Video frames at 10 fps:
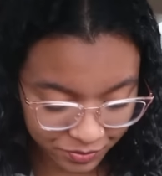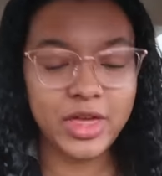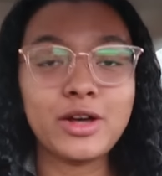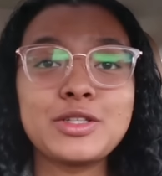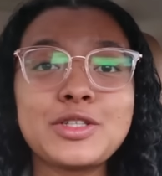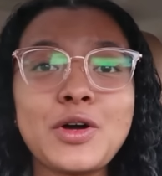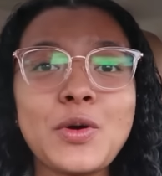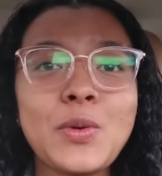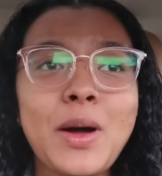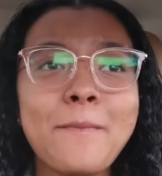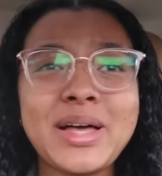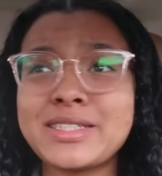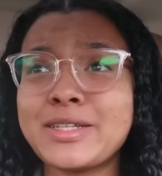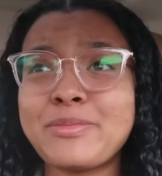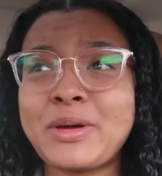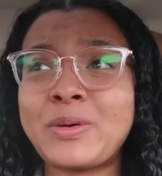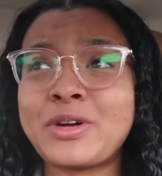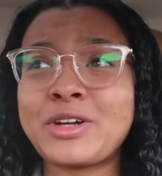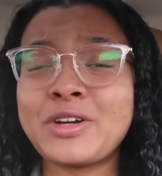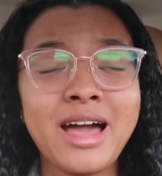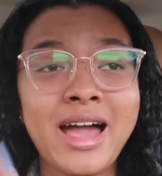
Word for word: They also messed up my order.